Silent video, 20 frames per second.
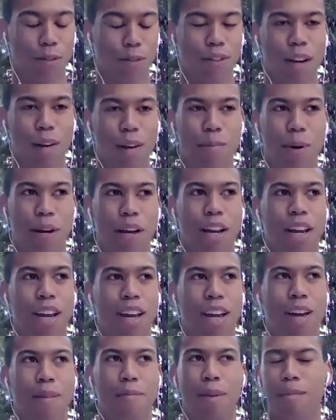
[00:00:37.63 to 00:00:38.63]
fun, but
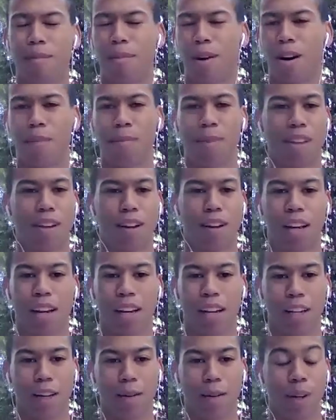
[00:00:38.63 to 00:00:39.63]
my mom thought like
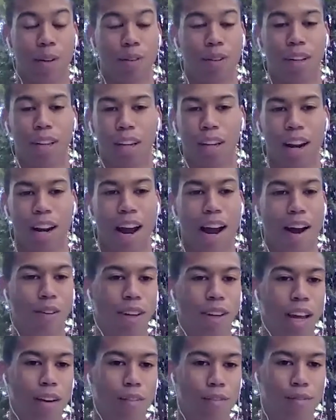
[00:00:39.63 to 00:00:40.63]
it could be a really good
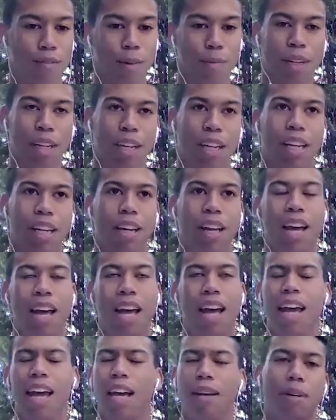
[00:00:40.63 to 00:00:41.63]
outlet for me
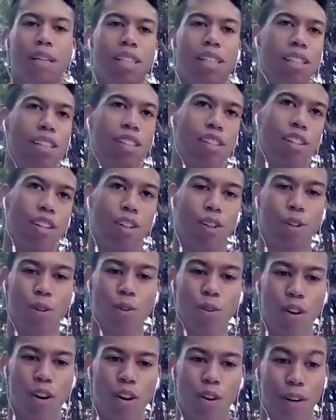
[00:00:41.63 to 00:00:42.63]
and my sister
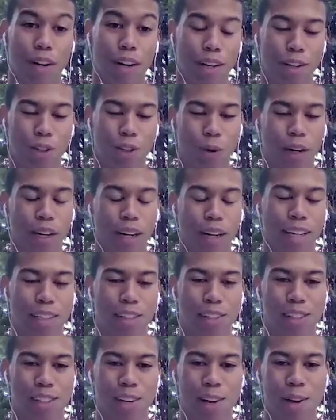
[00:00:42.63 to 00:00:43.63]
who already enjoyed it.
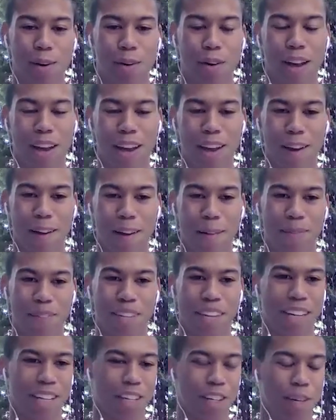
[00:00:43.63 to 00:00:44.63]
So
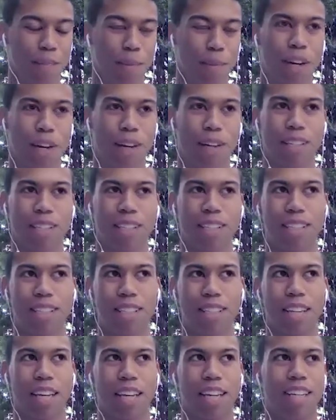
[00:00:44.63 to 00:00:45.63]
yeah, she put us
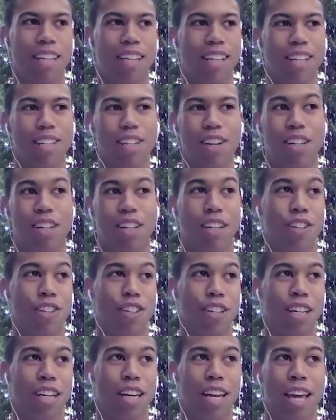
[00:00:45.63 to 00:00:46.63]
into this
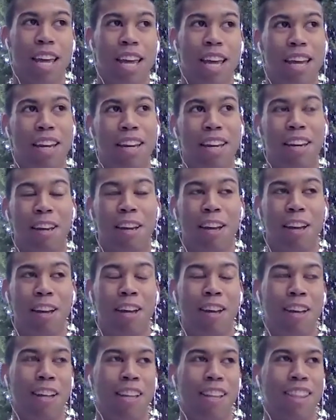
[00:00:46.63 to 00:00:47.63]
audition and
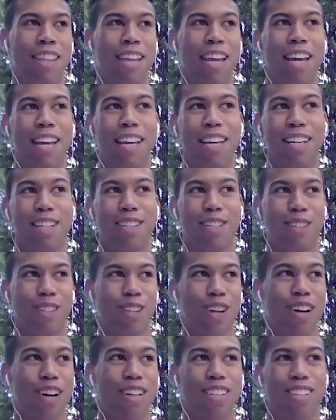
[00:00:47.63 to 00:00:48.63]
they
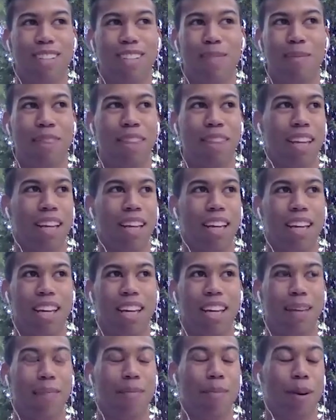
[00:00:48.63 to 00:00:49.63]
saw something
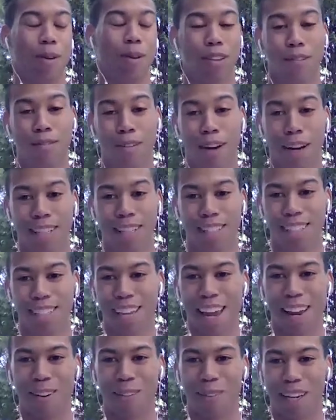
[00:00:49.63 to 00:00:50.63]
in the both of us
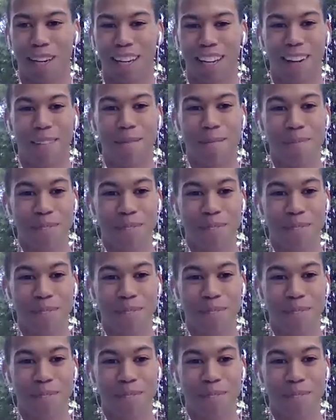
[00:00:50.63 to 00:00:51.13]
and we